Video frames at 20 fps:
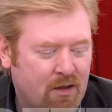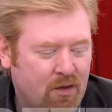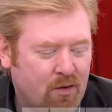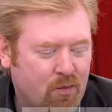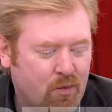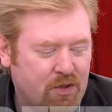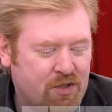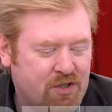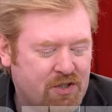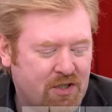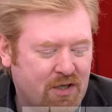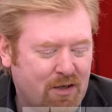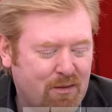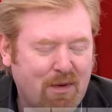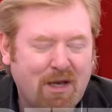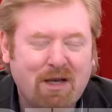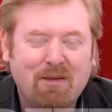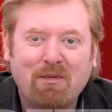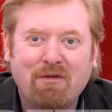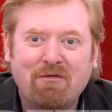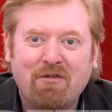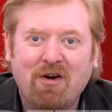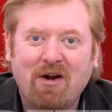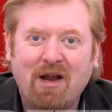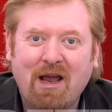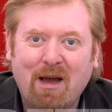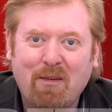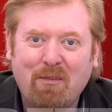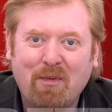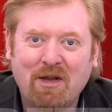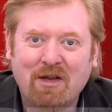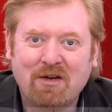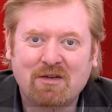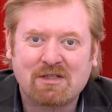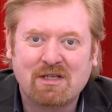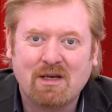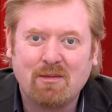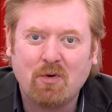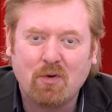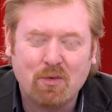which made me very happy
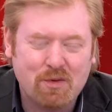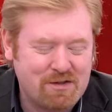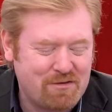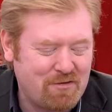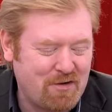because I'm always